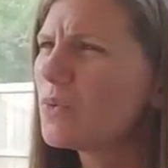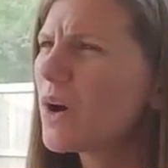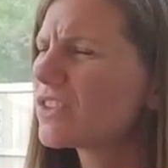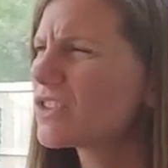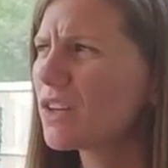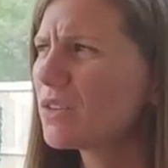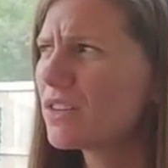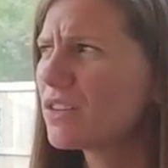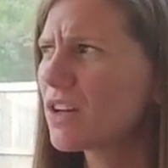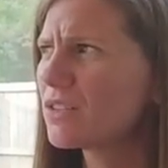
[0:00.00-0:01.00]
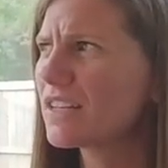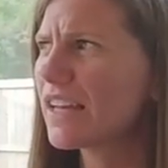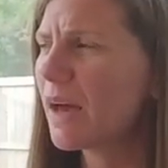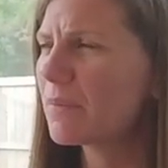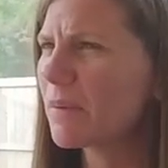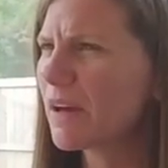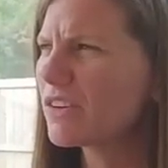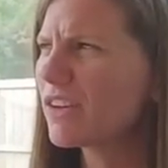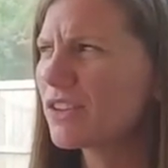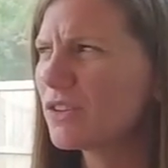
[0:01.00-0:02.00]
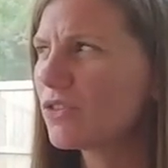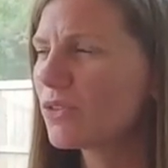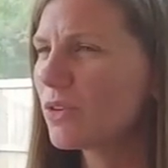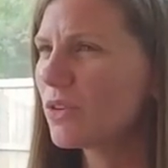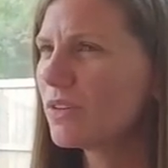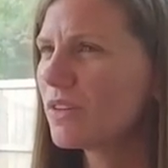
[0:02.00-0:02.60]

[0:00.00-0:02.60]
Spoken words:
you weren't totally happy about. You're like, you sure?